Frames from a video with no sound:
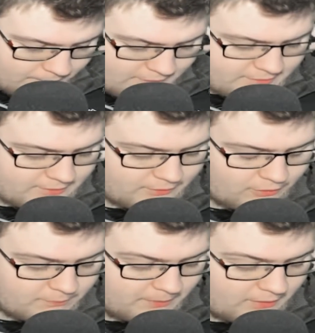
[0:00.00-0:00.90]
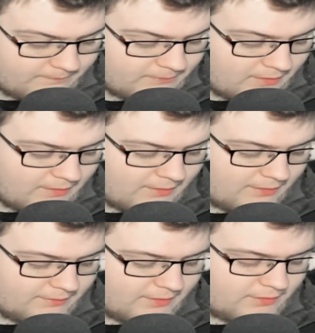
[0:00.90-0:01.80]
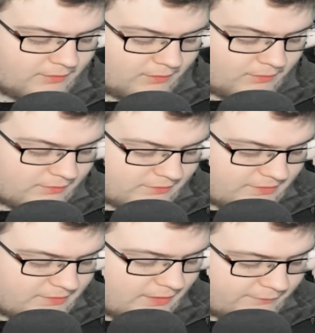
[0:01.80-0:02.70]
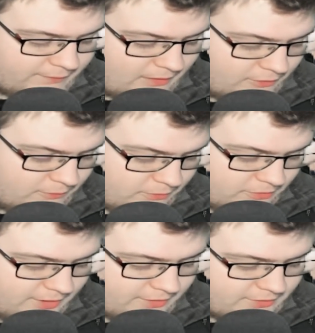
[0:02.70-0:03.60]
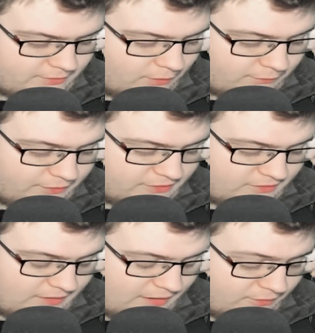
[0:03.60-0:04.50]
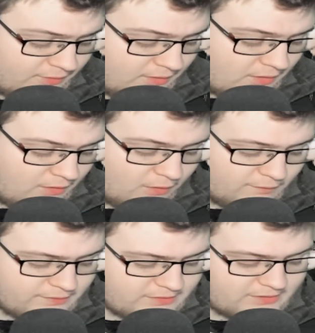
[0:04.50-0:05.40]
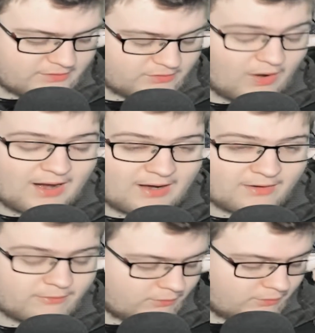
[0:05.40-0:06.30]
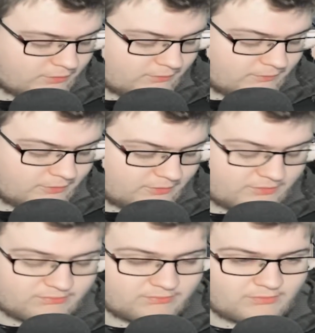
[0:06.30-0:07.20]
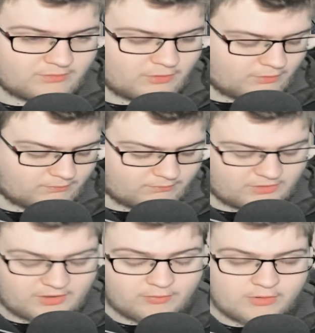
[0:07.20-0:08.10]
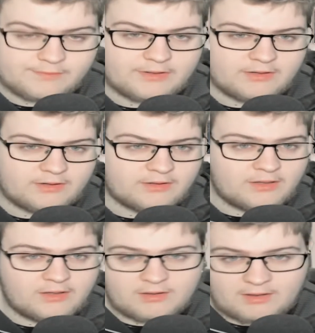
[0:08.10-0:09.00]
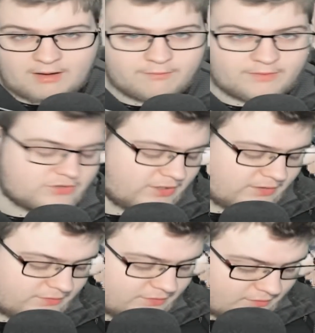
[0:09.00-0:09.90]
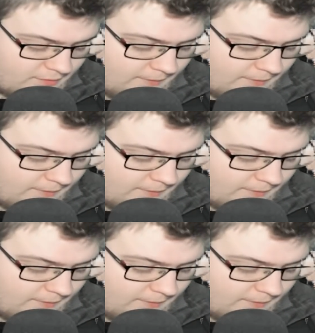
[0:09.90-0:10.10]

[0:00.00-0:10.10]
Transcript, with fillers: press the cog button, and there you go. You can see a value projection of this account. Obviously it's not accurate because year over year everything changes,